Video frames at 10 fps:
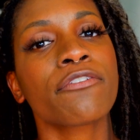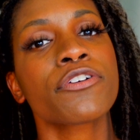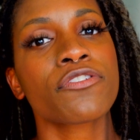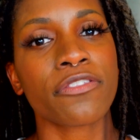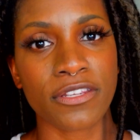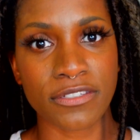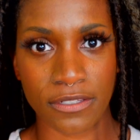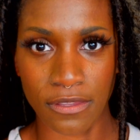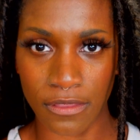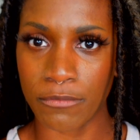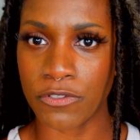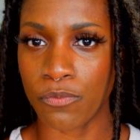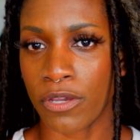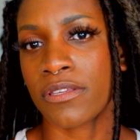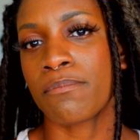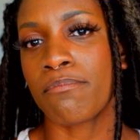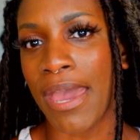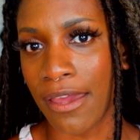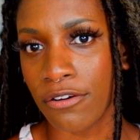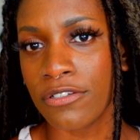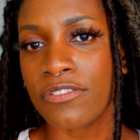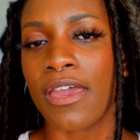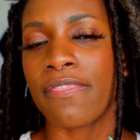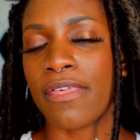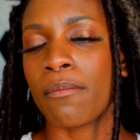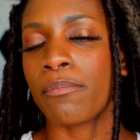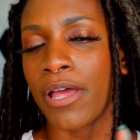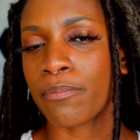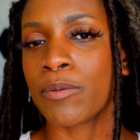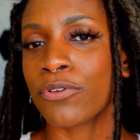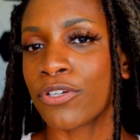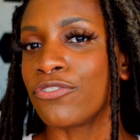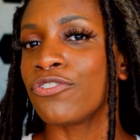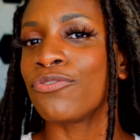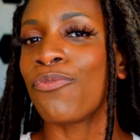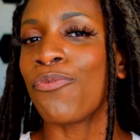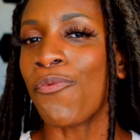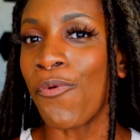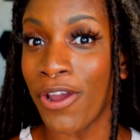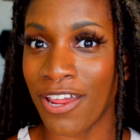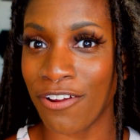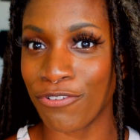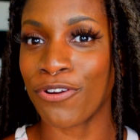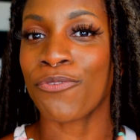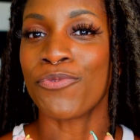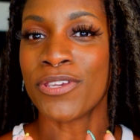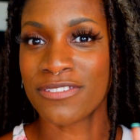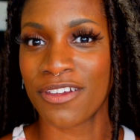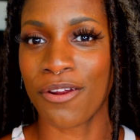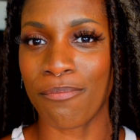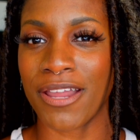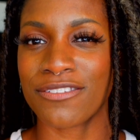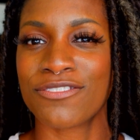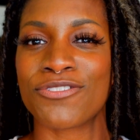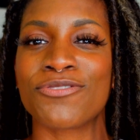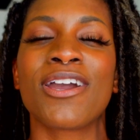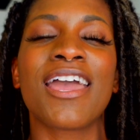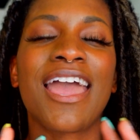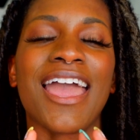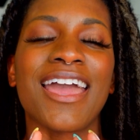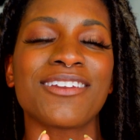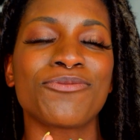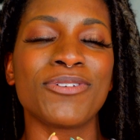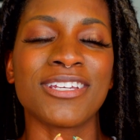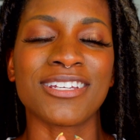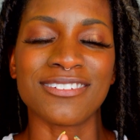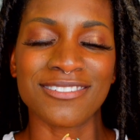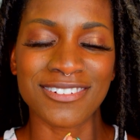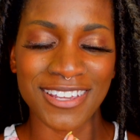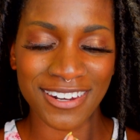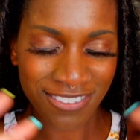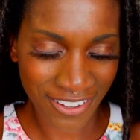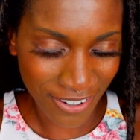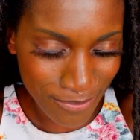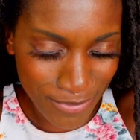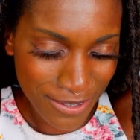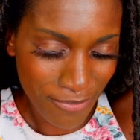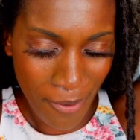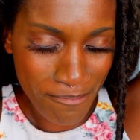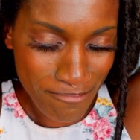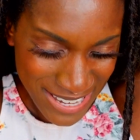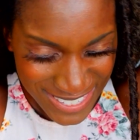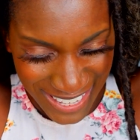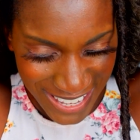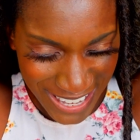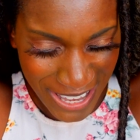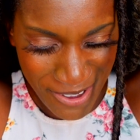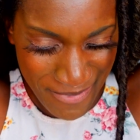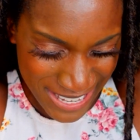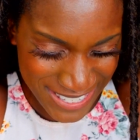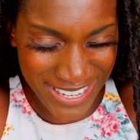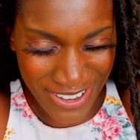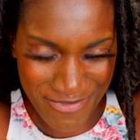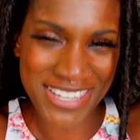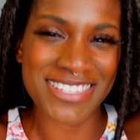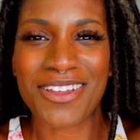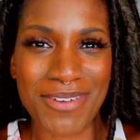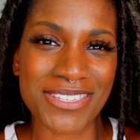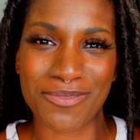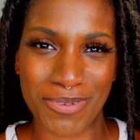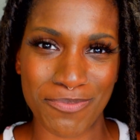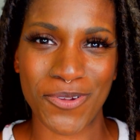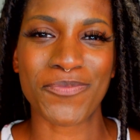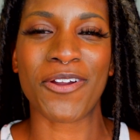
is authentic to them is what matters, and that Black people can do whatever we set our minds to, and we can get out there and be amazing, amazing, amazing, amazing people. All